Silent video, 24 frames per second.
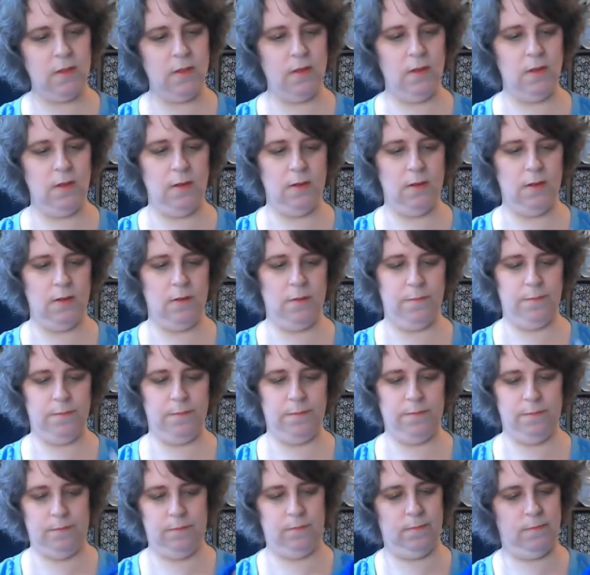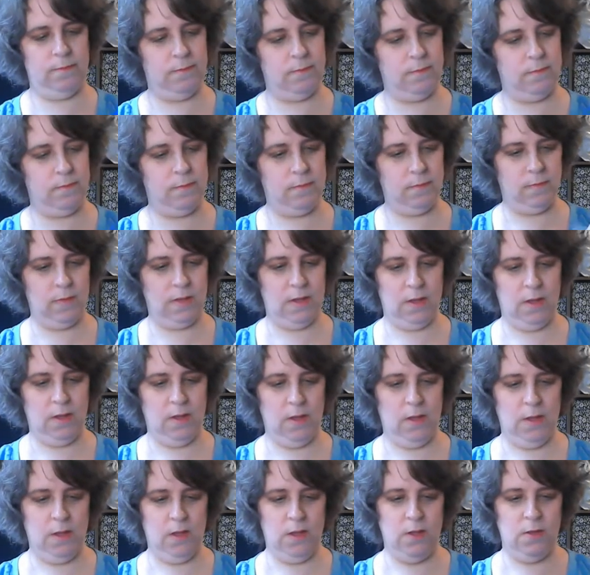so
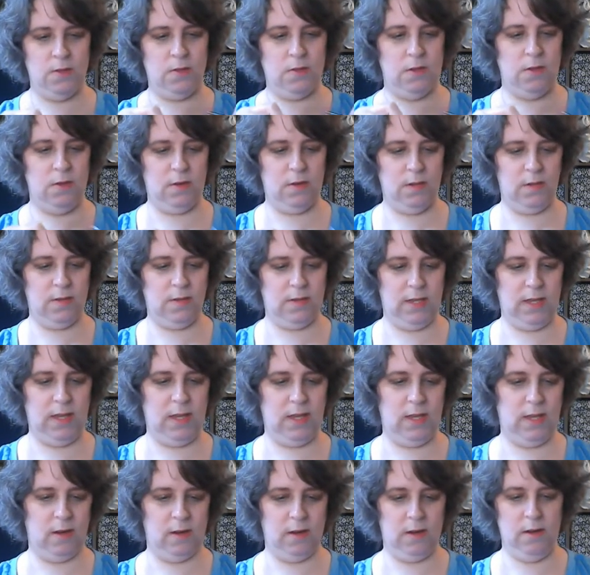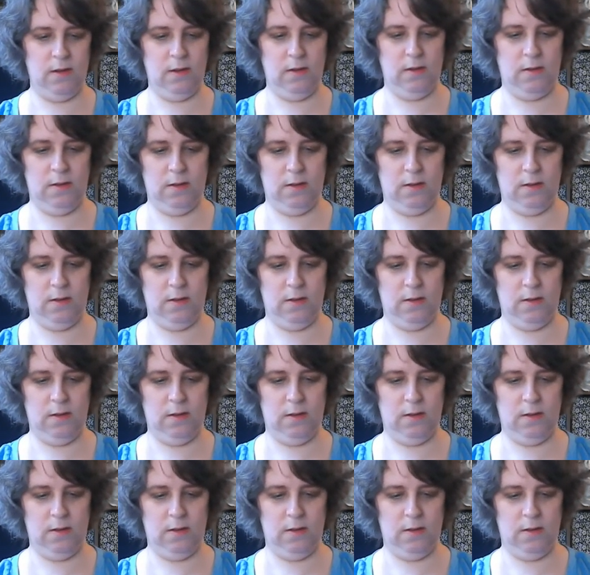you can see here